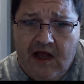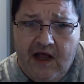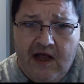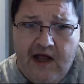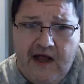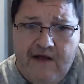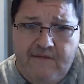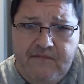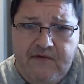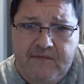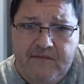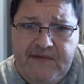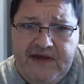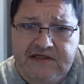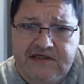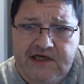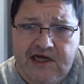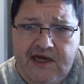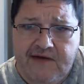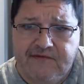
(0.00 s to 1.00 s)
The
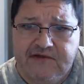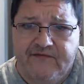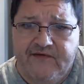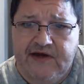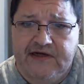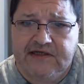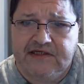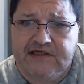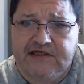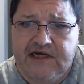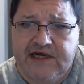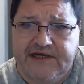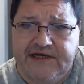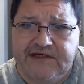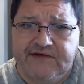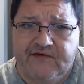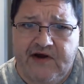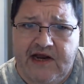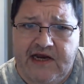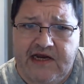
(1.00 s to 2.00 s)
best types of exercise
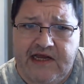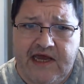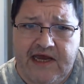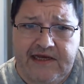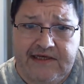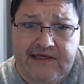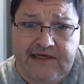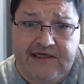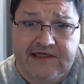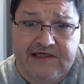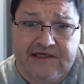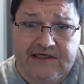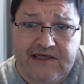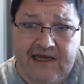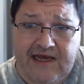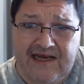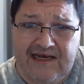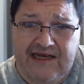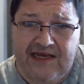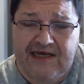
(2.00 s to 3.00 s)
for
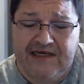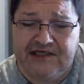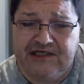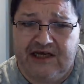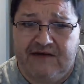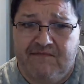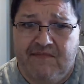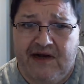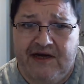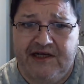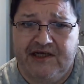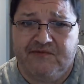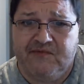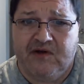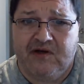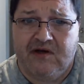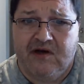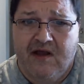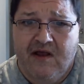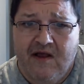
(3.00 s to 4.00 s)
ADHD
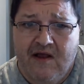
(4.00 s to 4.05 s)
management.